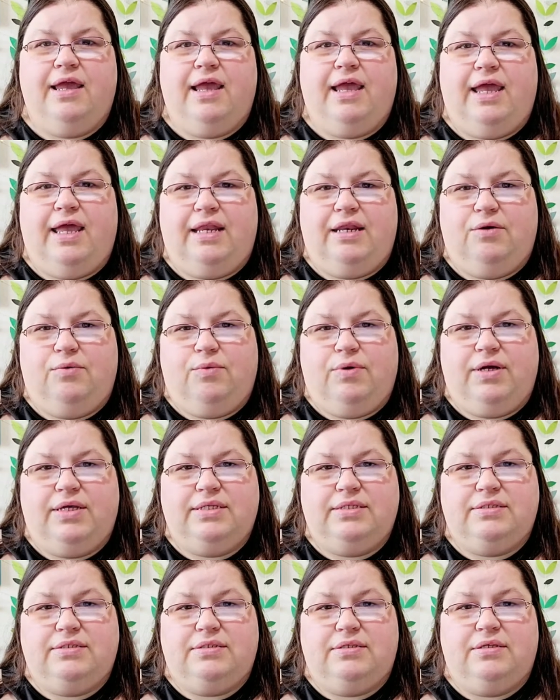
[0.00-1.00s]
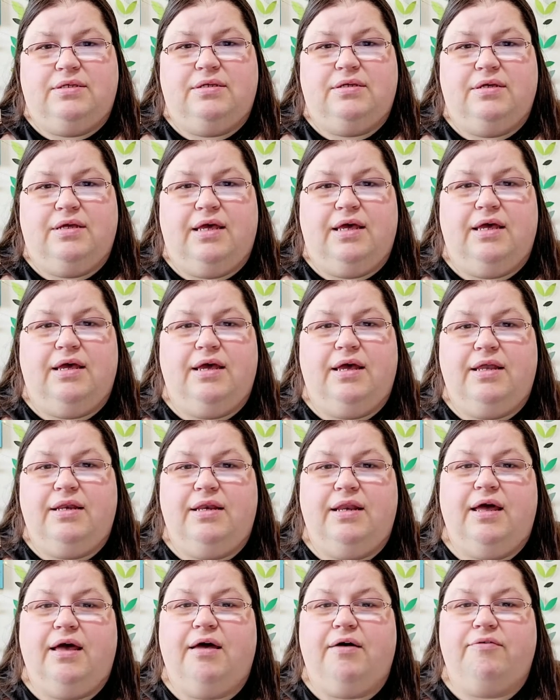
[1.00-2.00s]
And it was
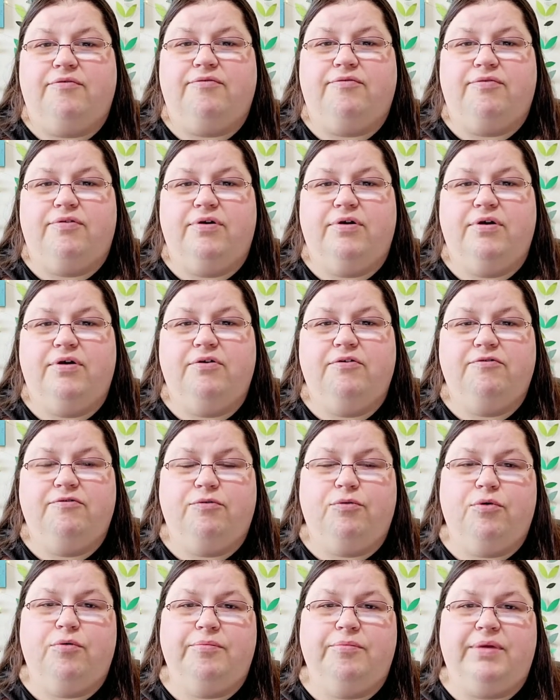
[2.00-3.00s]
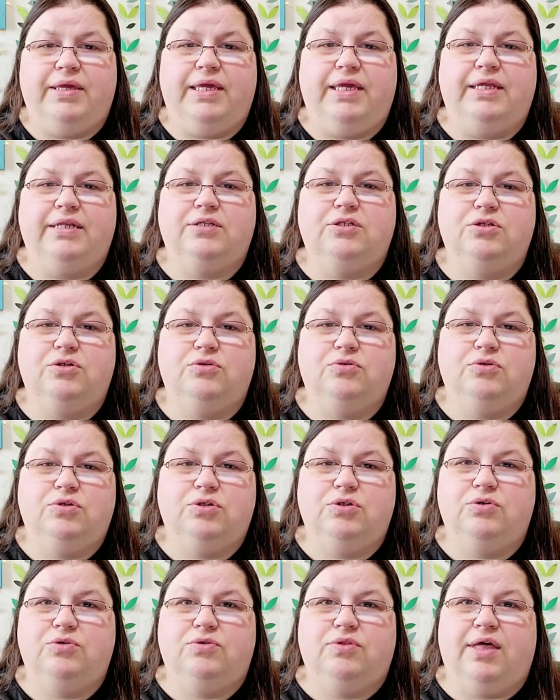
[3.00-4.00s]
enough for me to
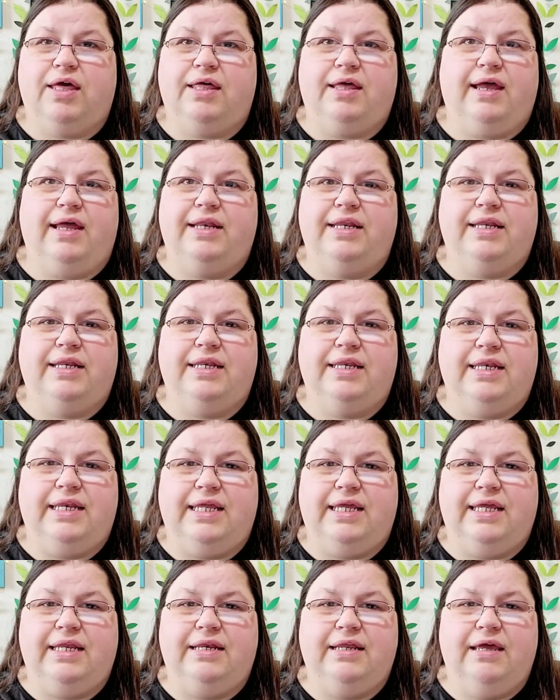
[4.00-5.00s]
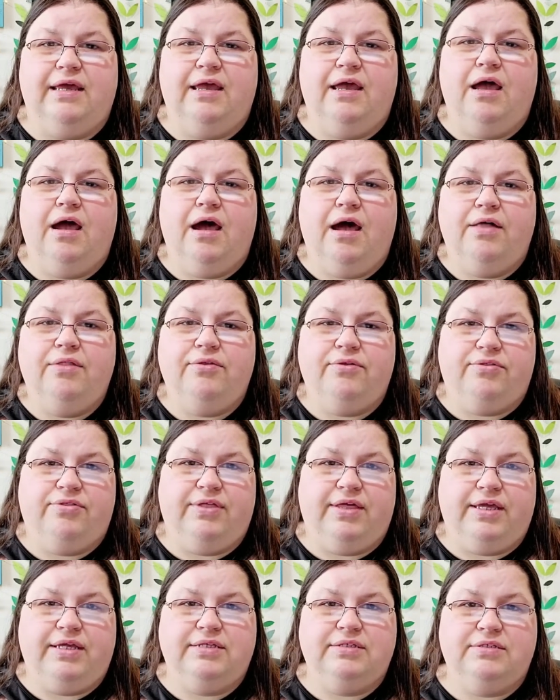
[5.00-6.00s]
do that. I didn't need other
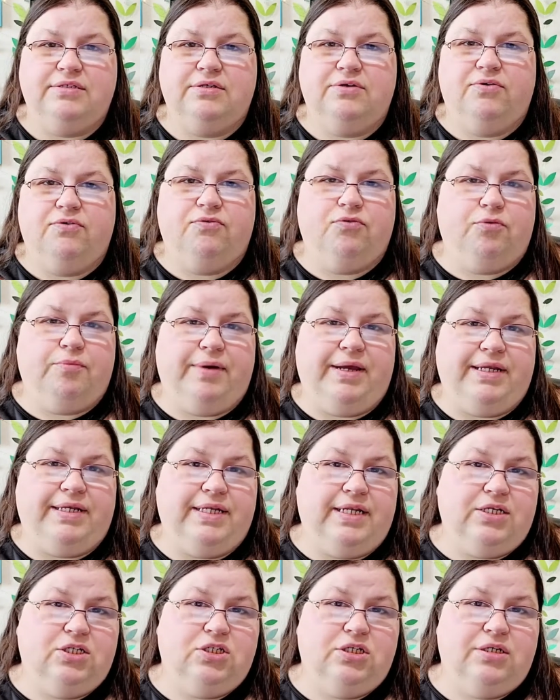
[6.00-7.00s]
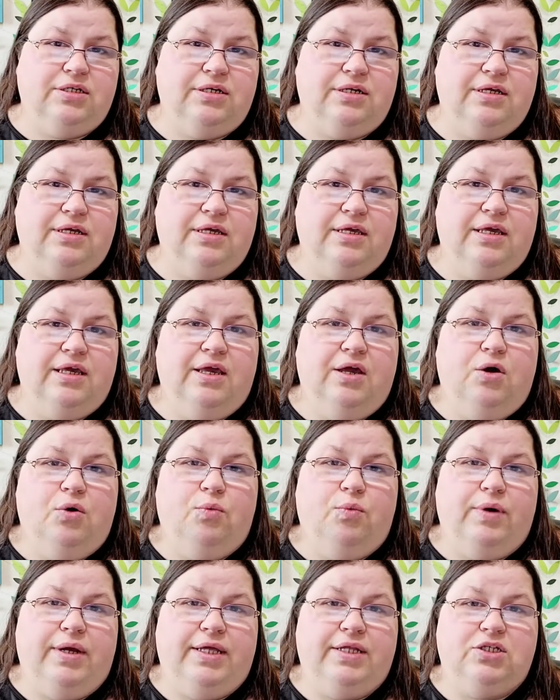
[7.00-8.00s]
things for my attention,
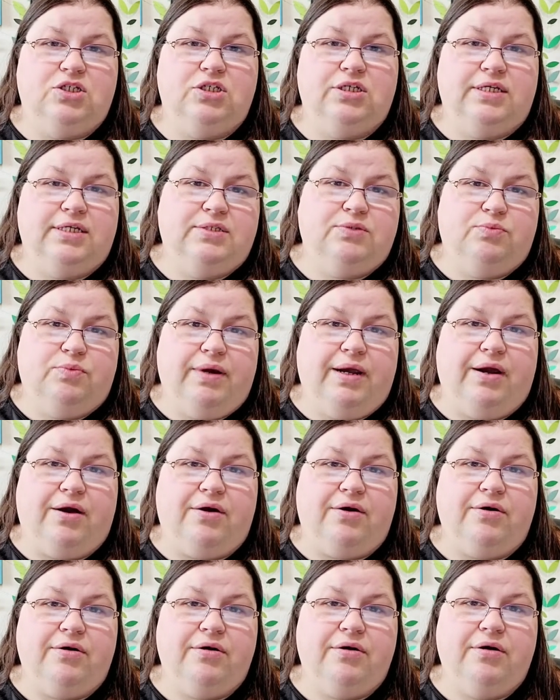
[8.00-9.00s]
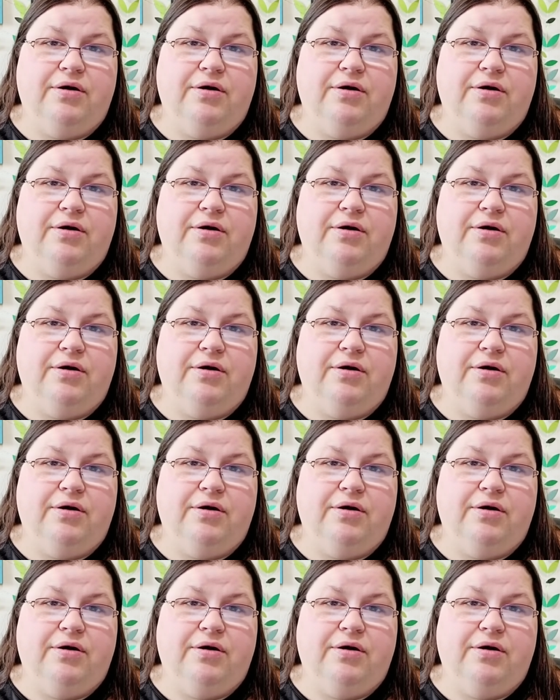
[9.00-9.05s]
which is rare.